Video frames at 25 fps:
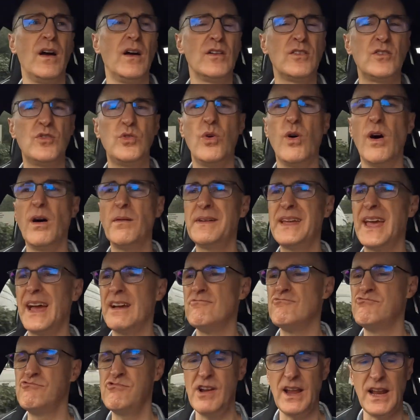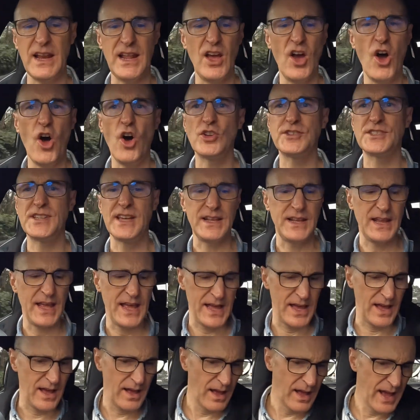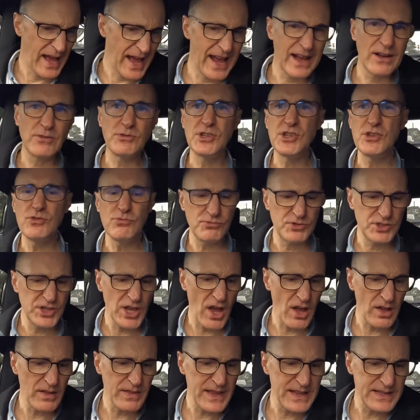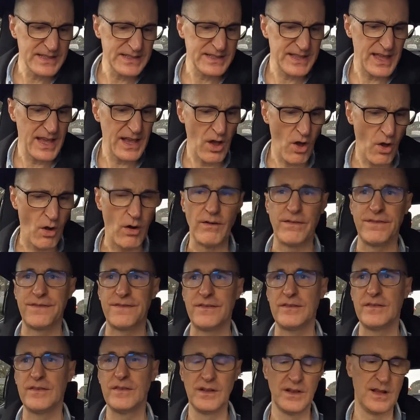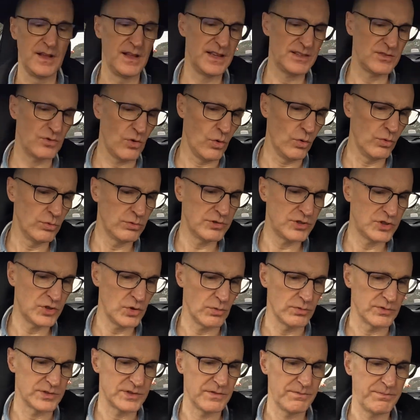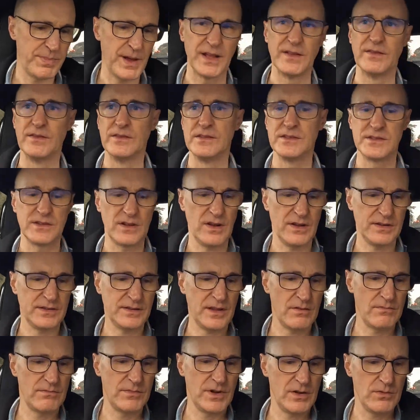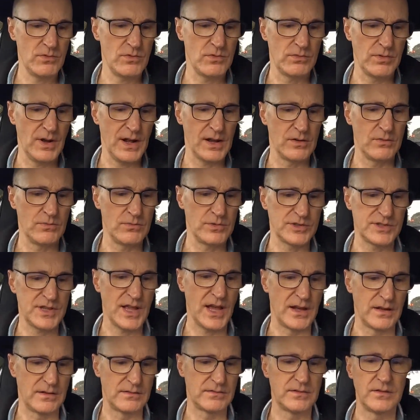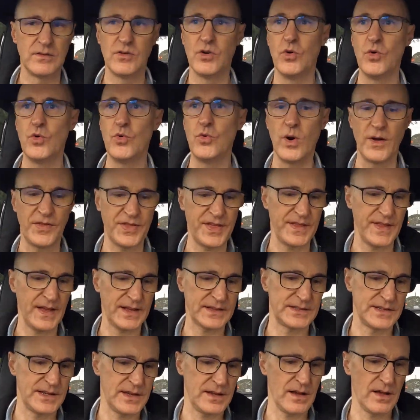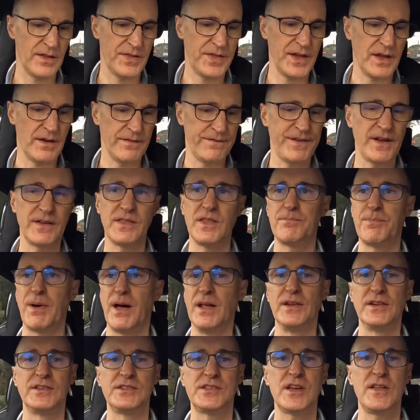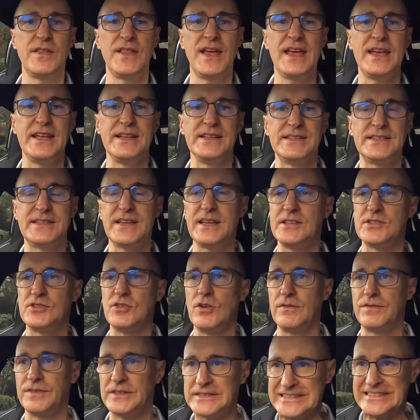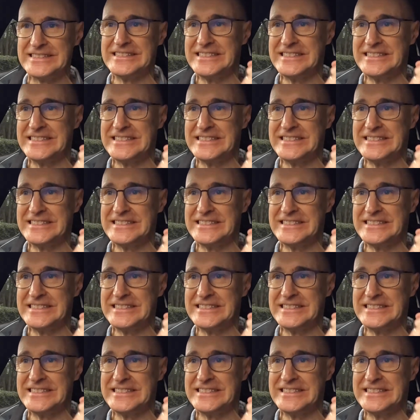Cool, I'm getting really hot in here. How do you turn this thing off? There's all sorts of buttons, and I don't know. Oh, hang on, what's that? Oh, I think that's it. I think I found the button to turn the heated seats off.